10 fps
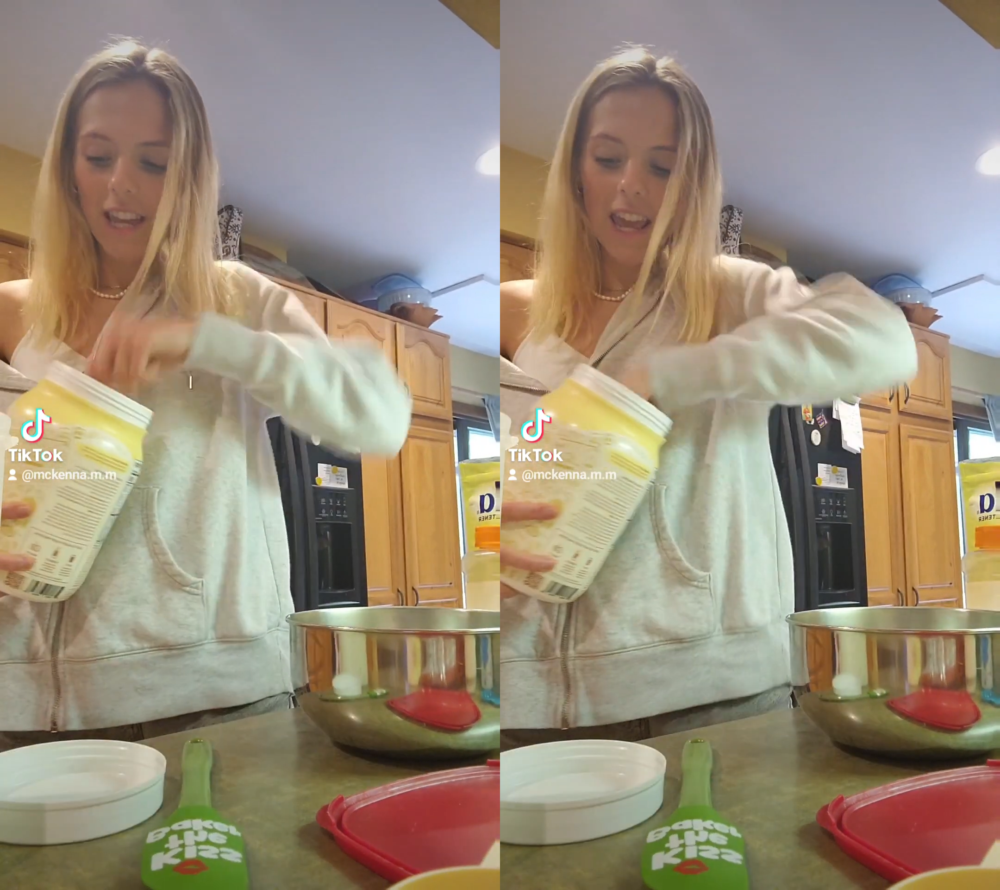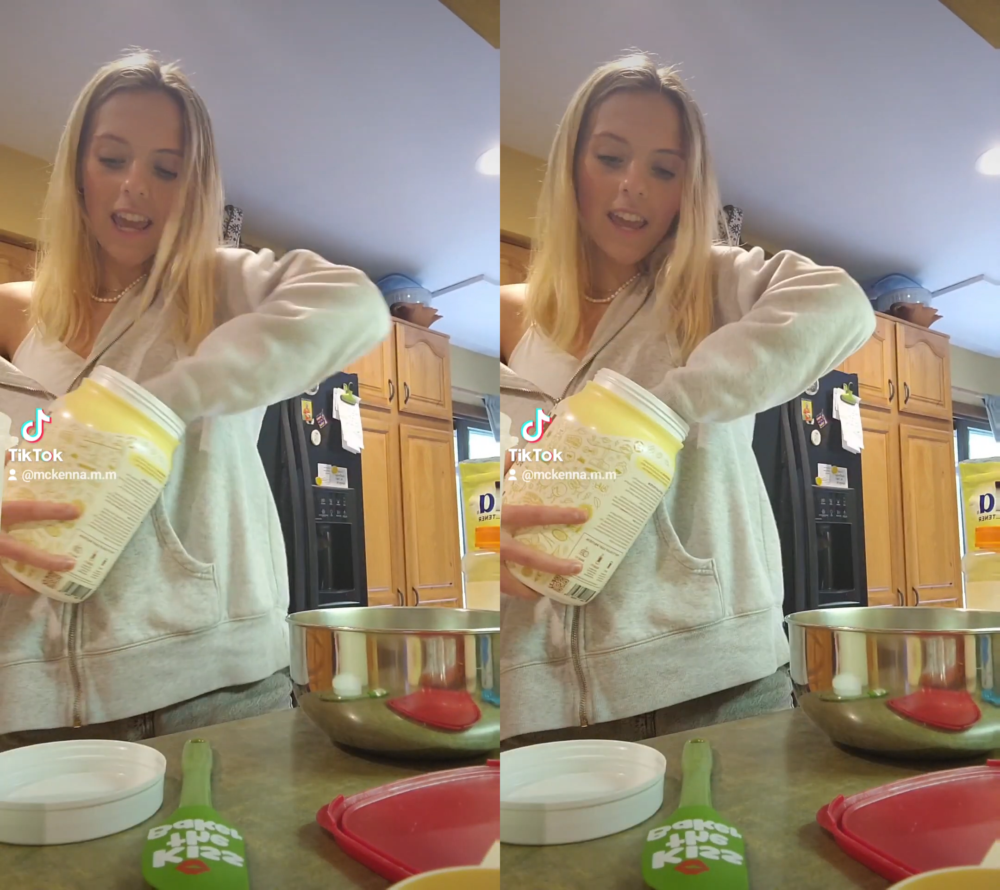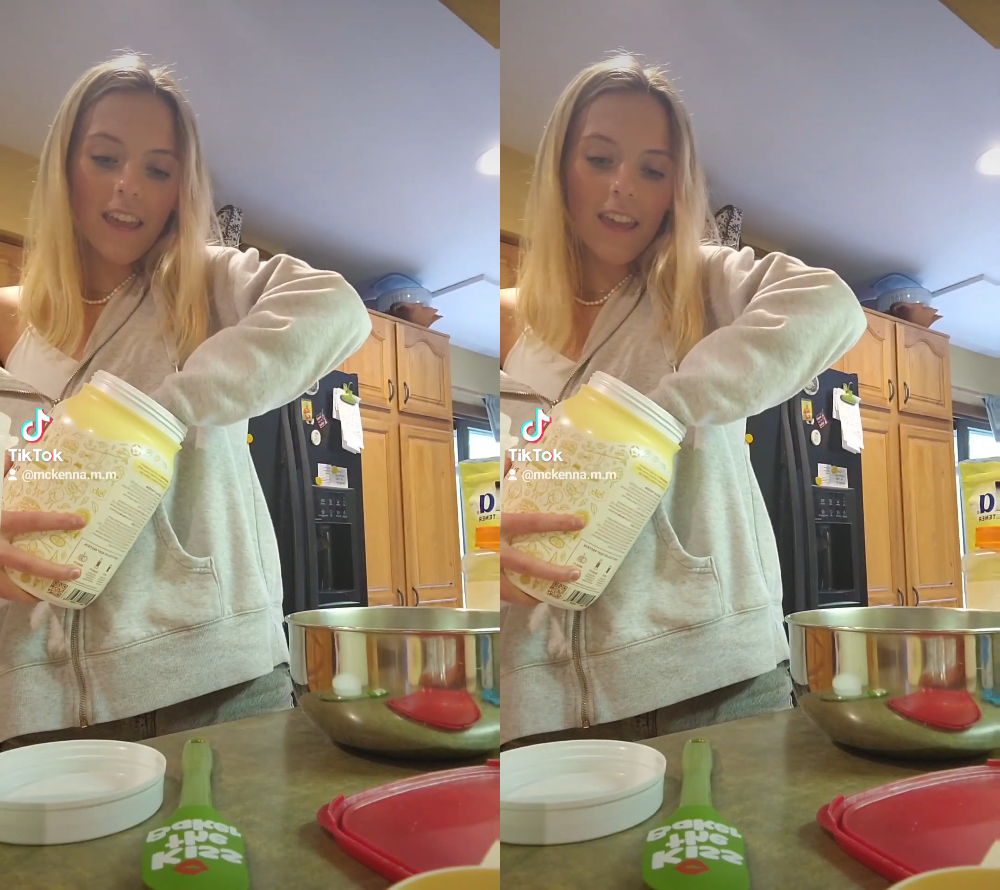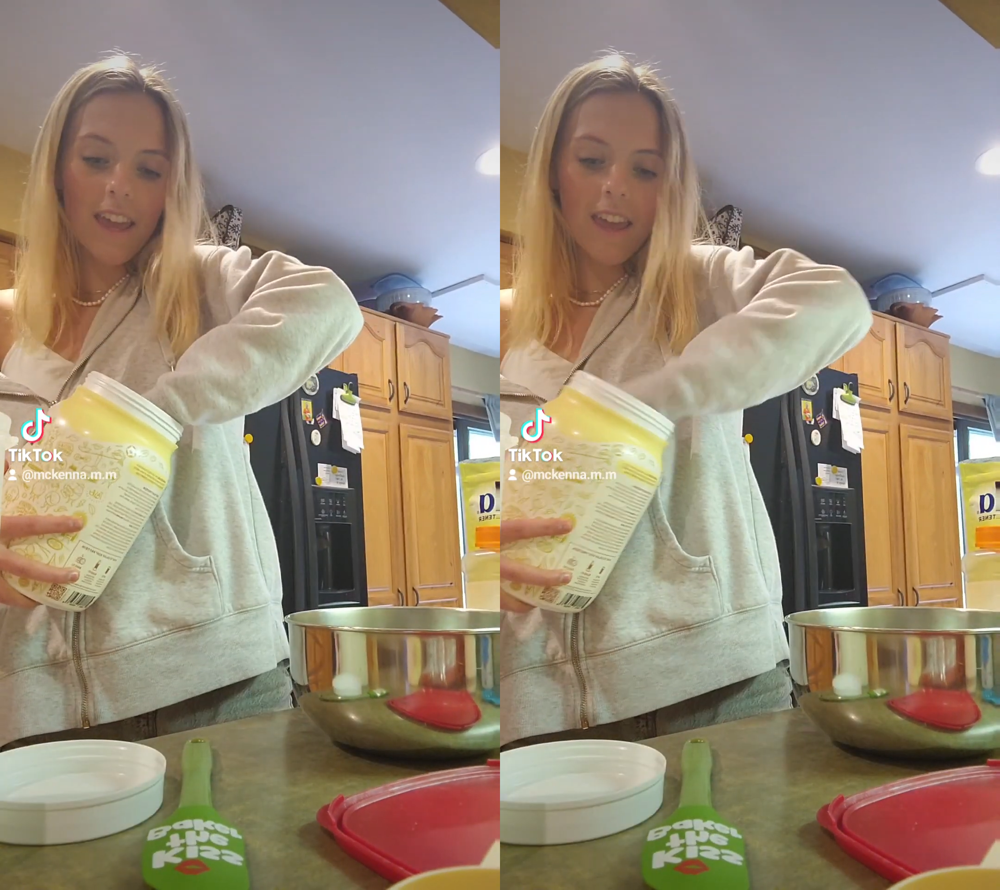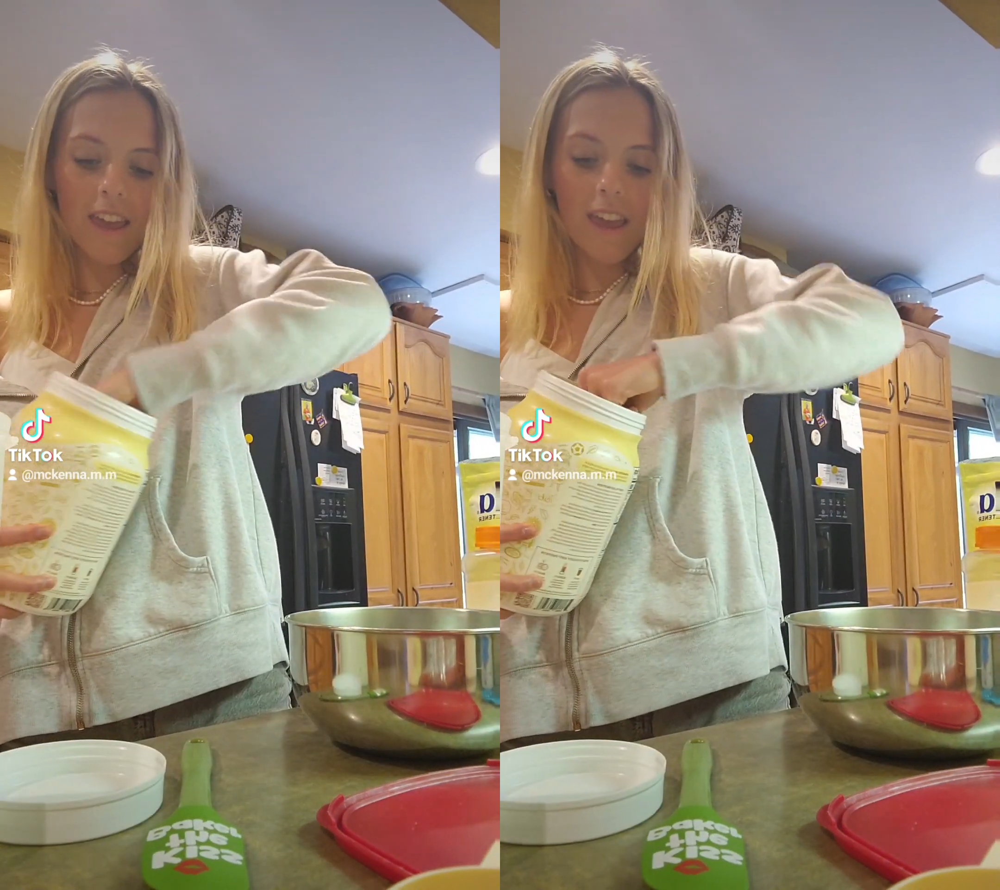take
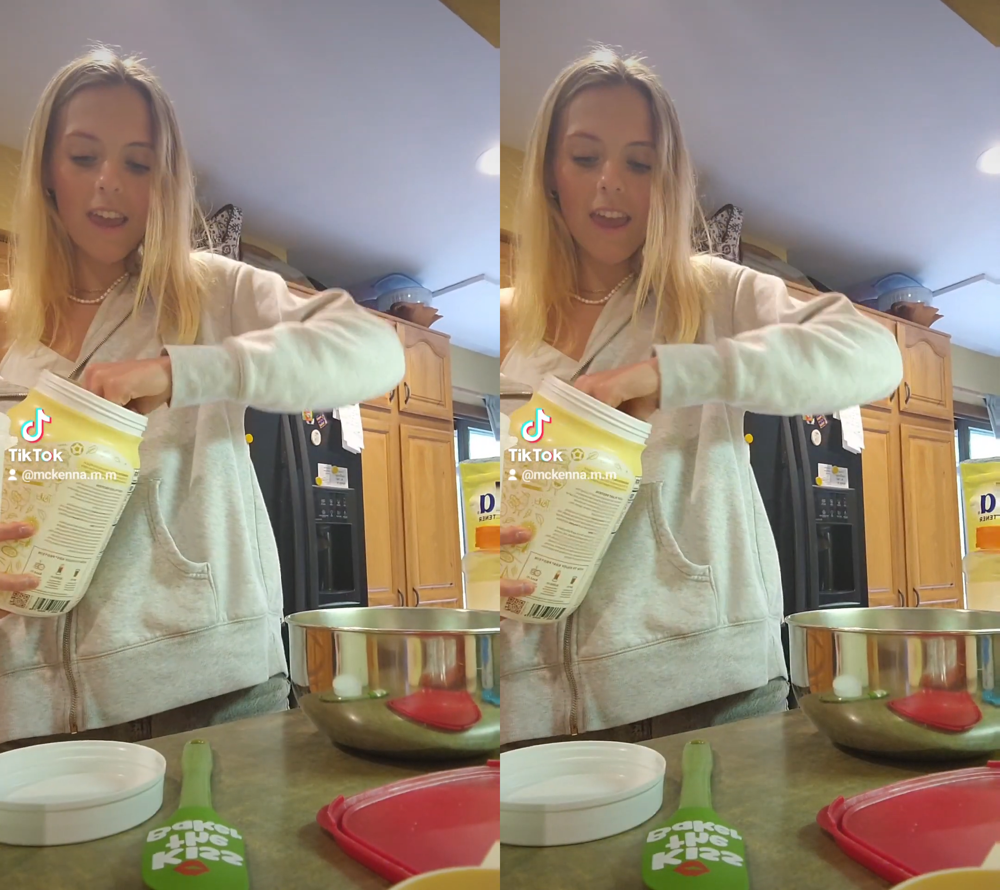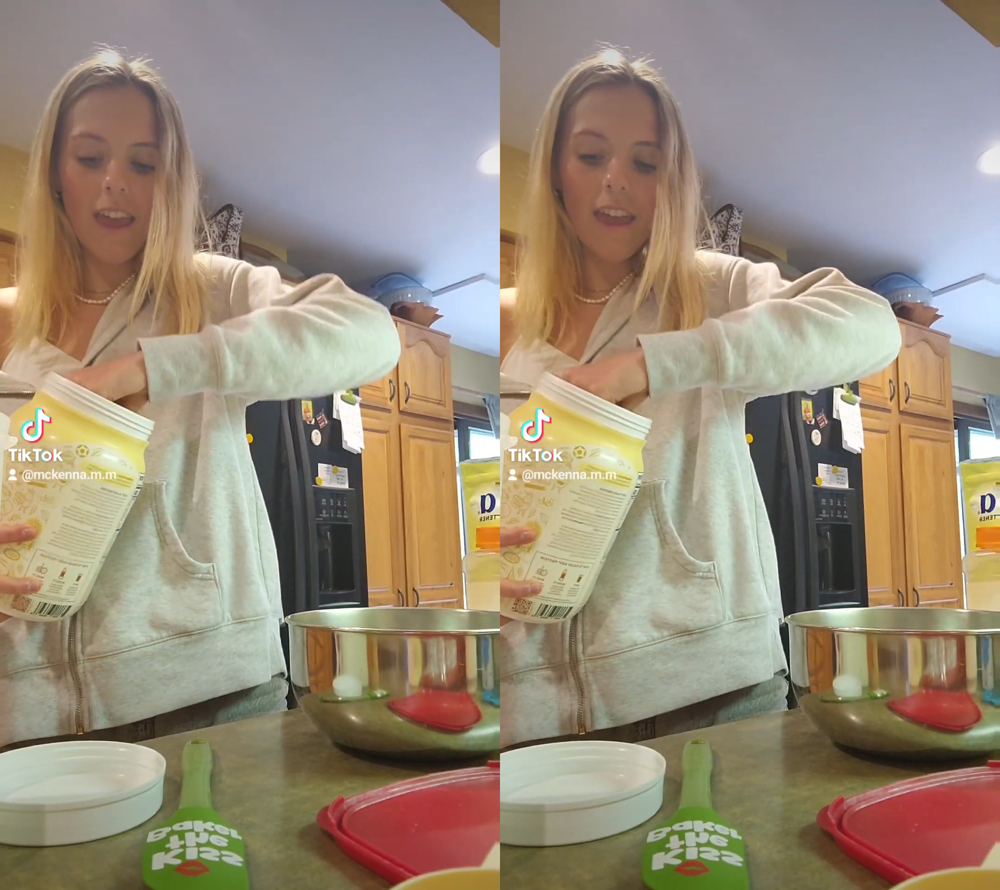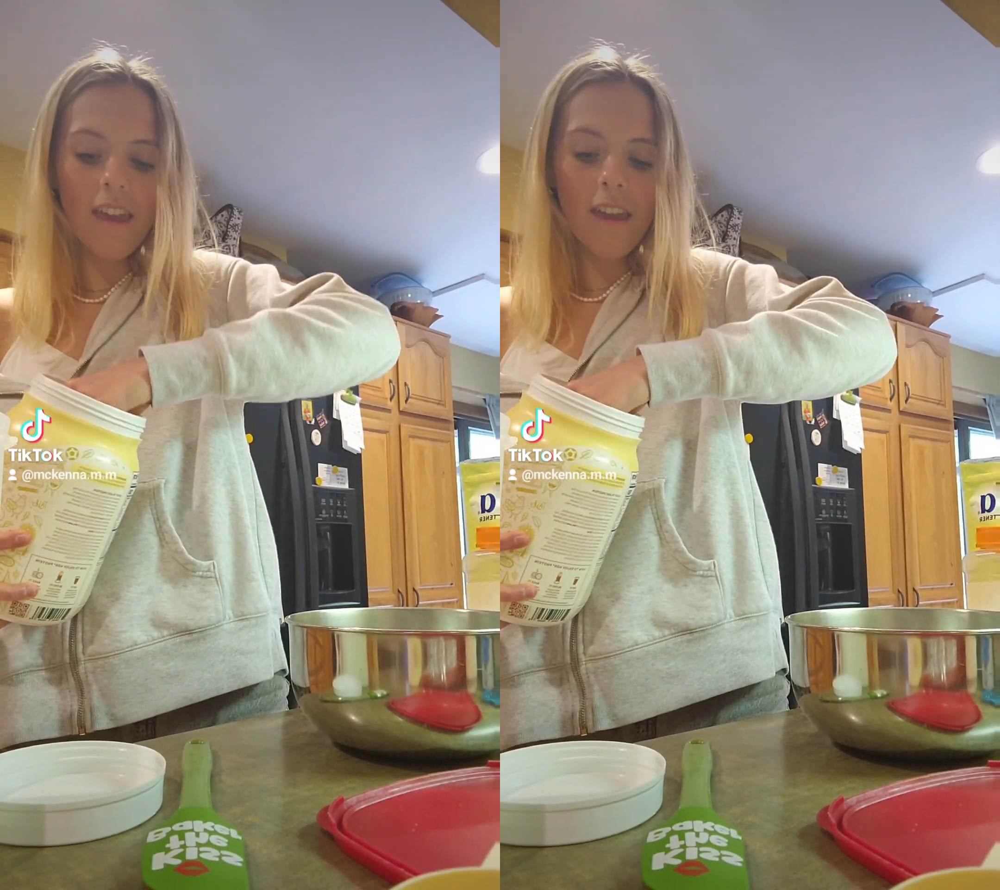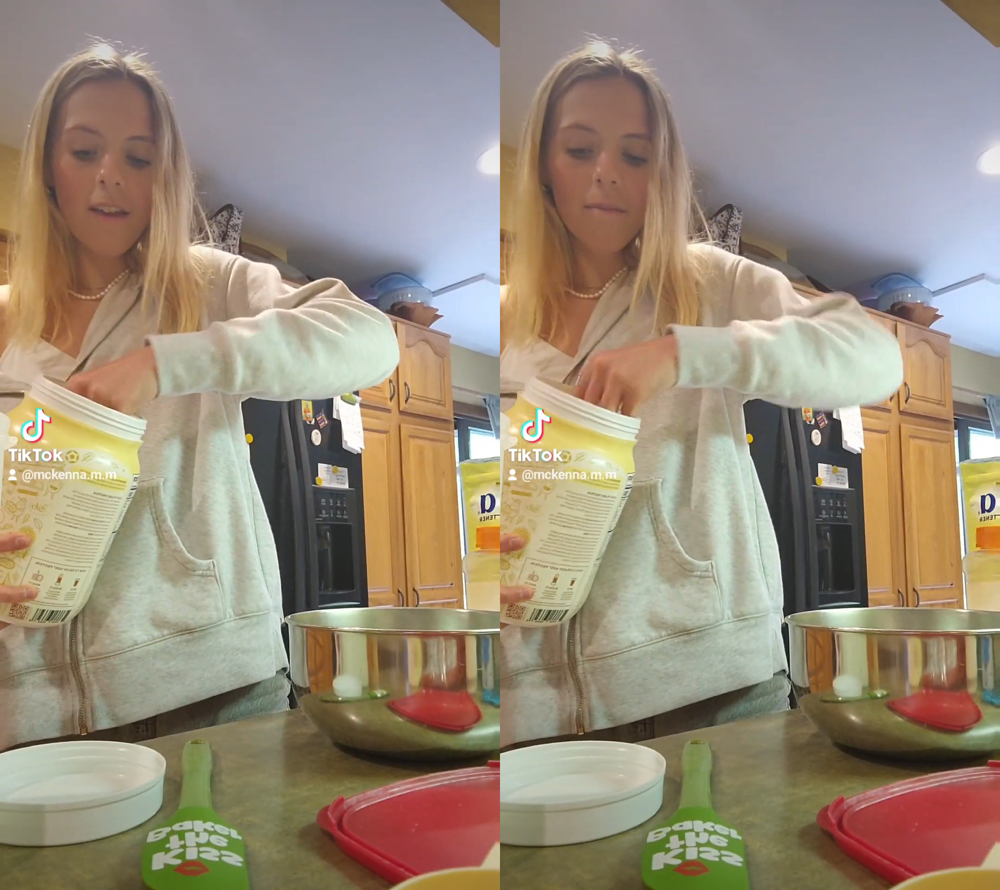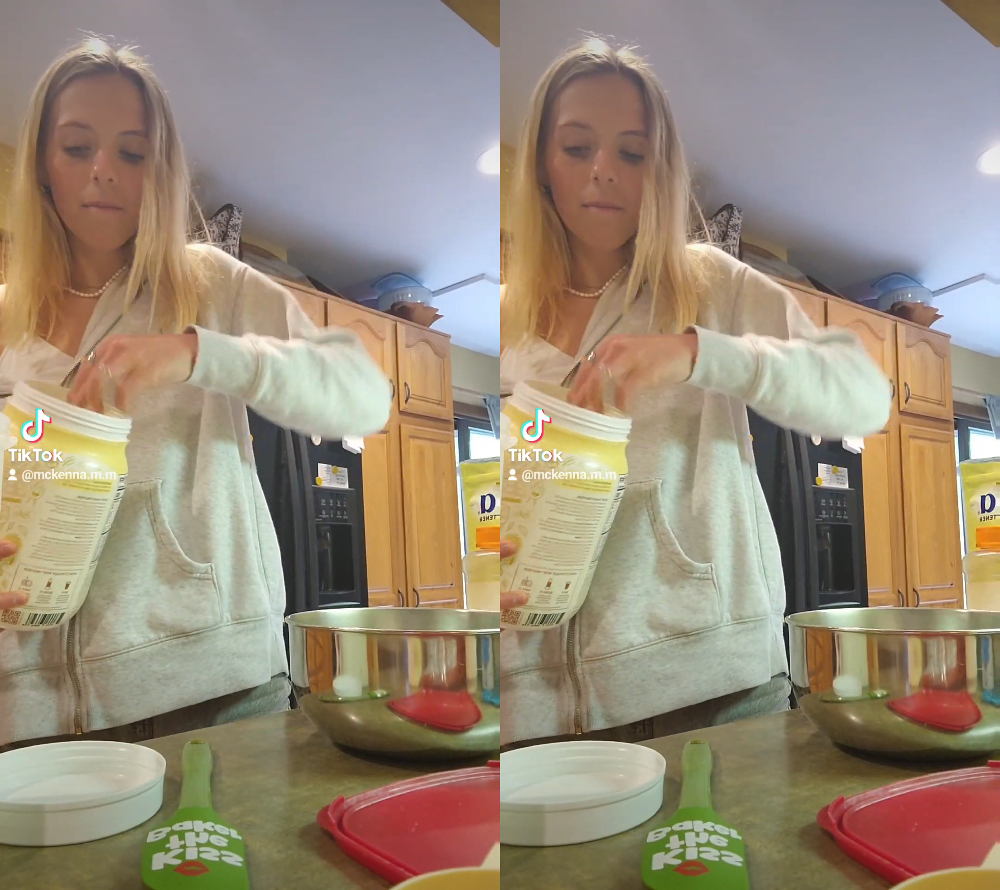a